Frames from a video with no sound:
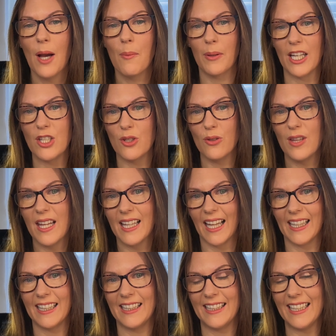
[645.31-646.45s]
But I do think
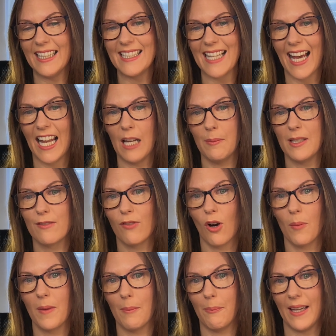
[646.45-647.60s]
that these elements
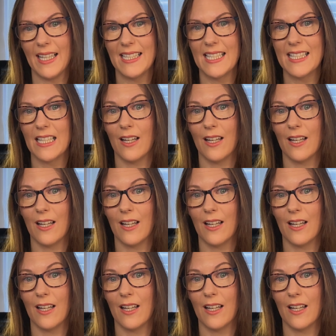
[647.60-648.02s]
form the basis